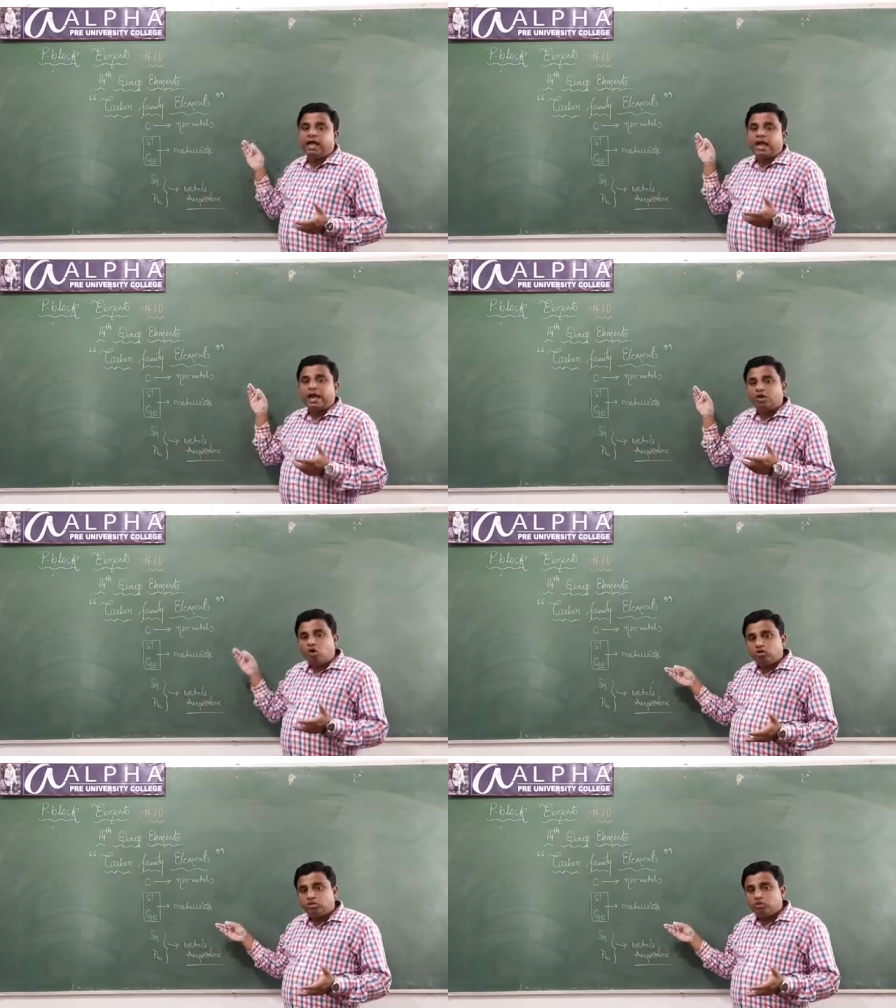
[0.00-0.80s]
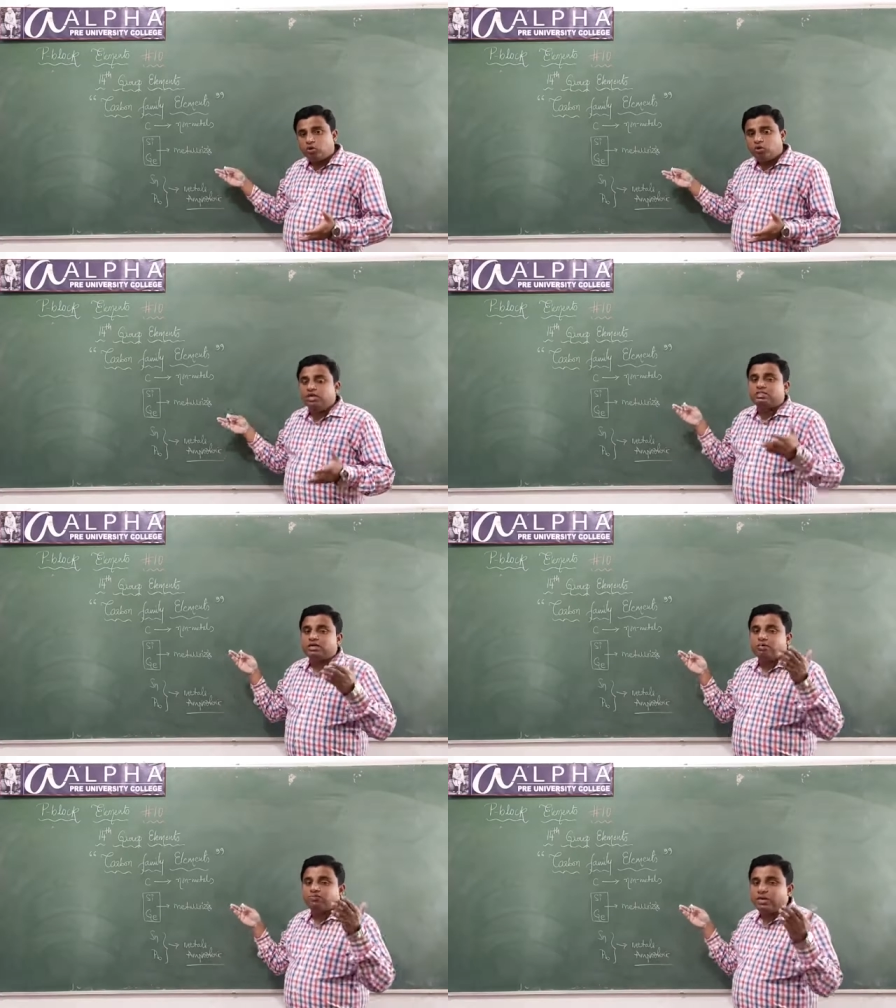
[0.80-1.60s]
and also
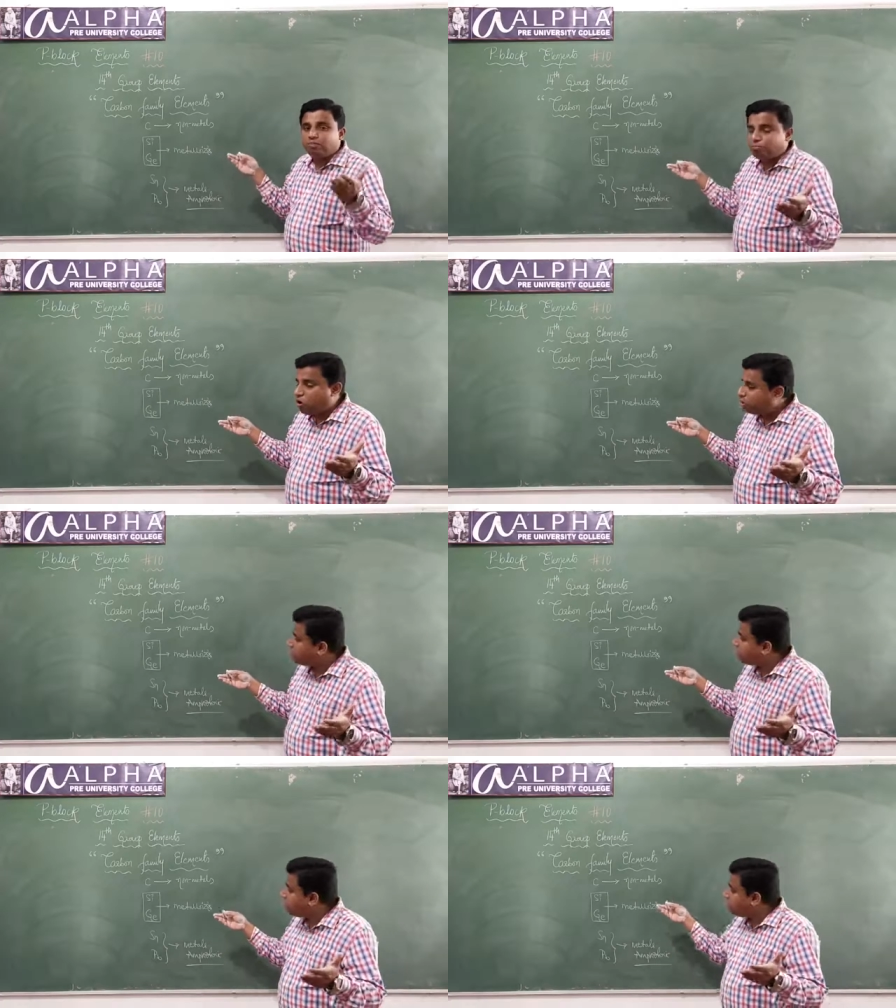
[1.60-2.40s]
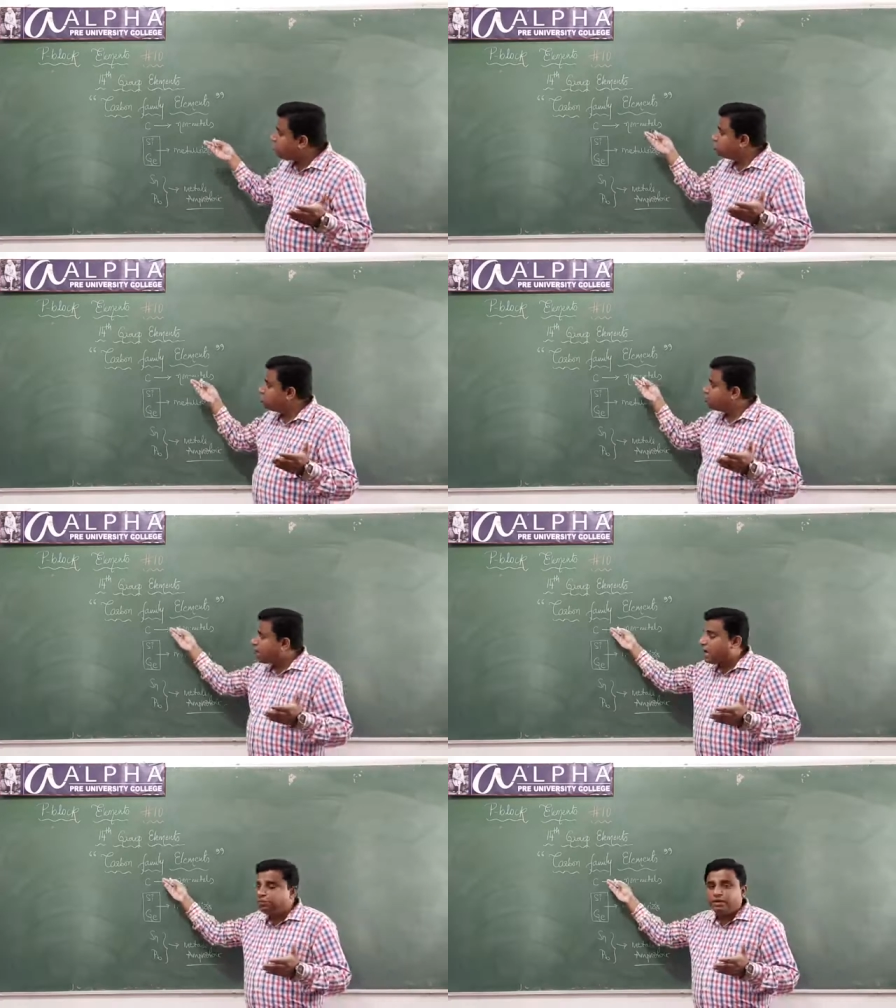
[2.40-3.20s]
some of the important compounds of
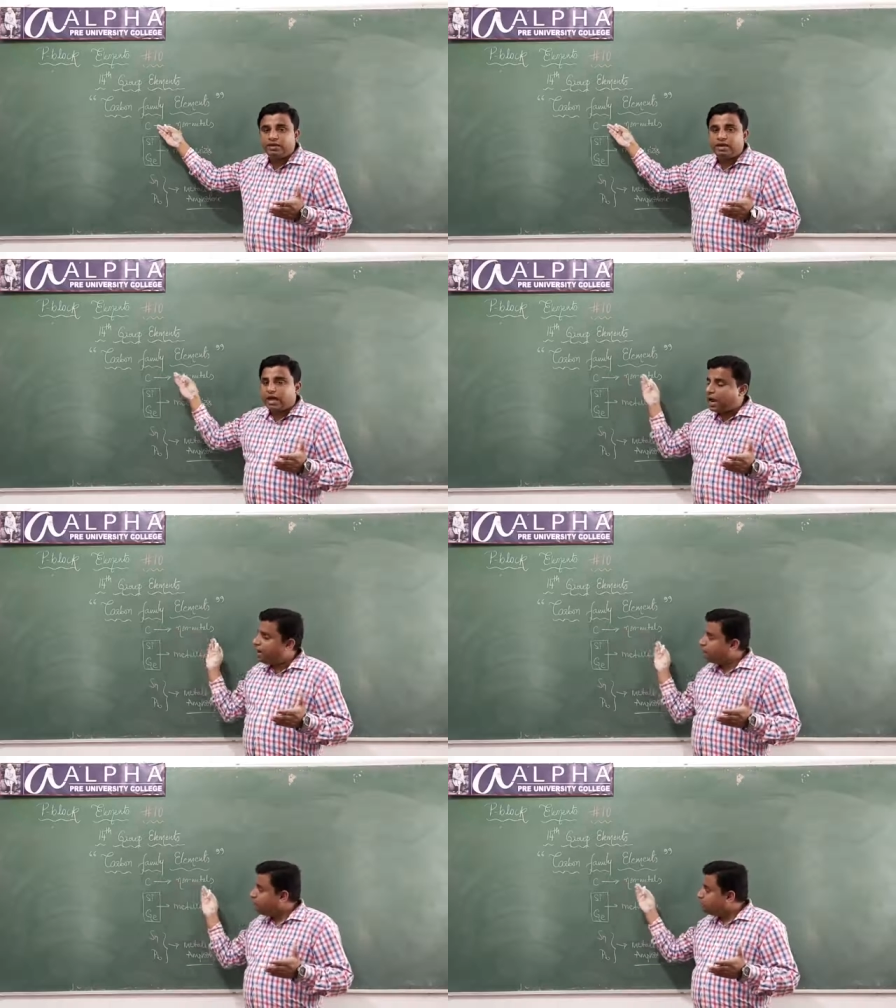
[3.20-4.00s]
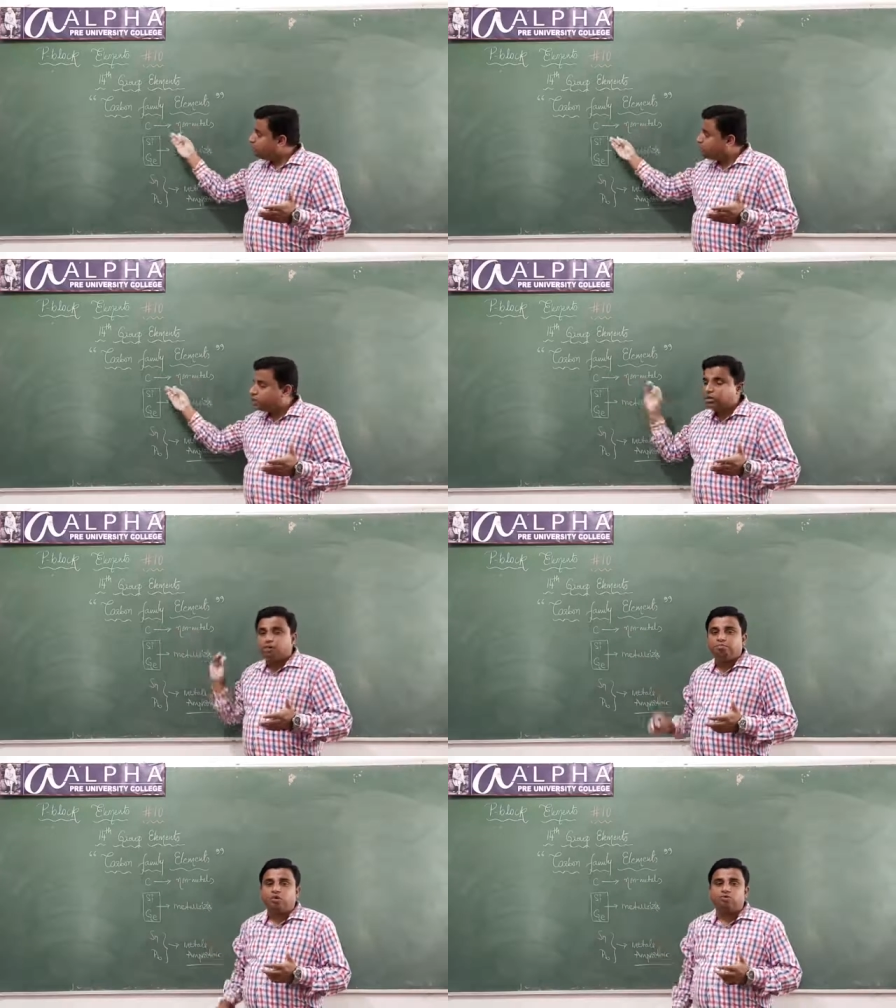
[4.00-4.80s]
carbon and the important
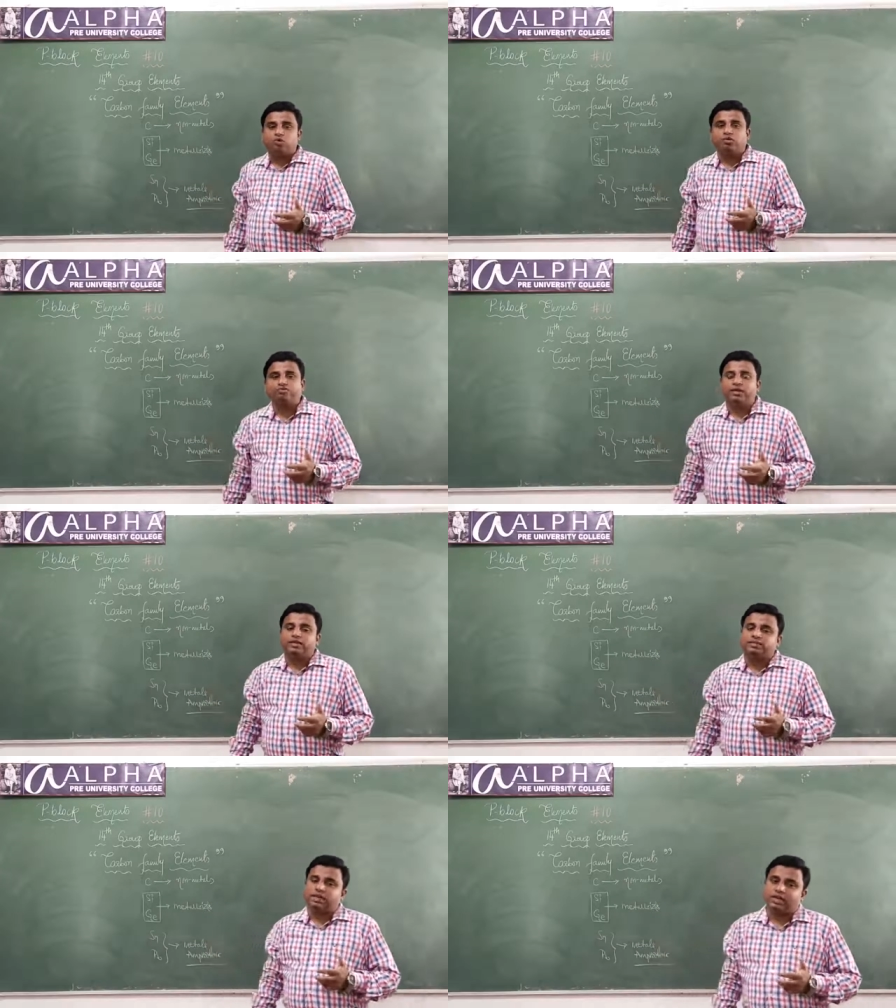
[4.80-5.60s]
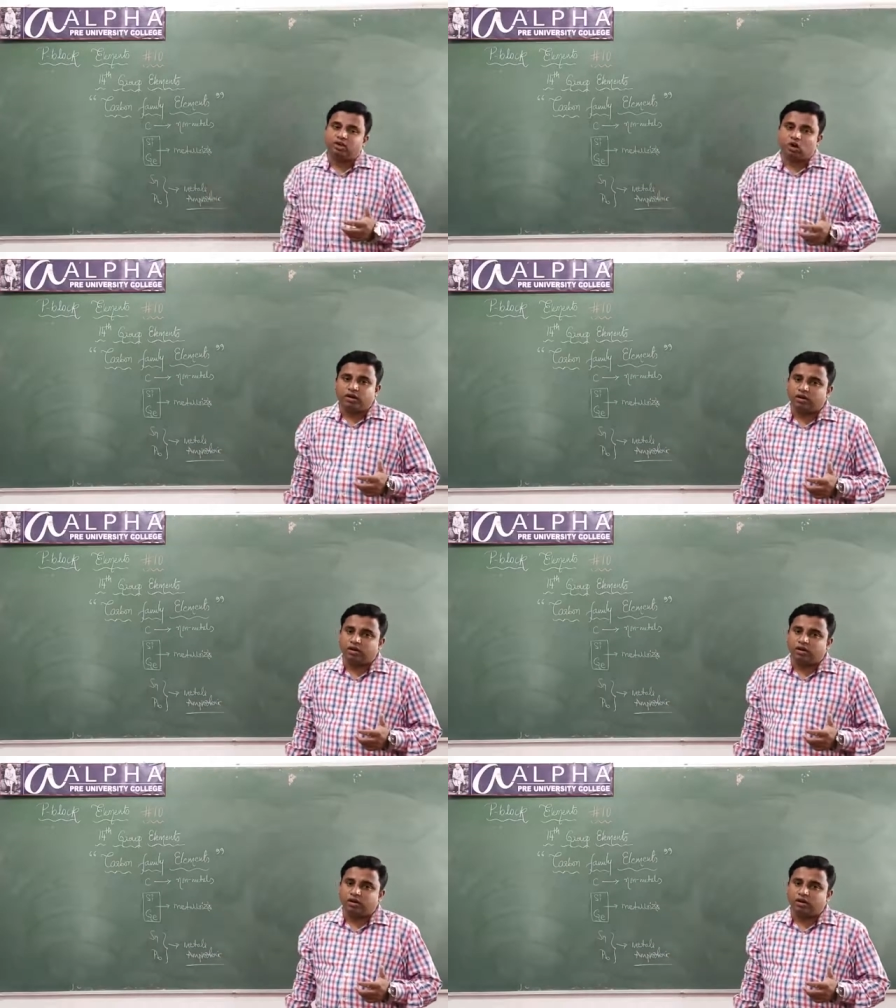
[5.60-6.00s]
compounds of silicon.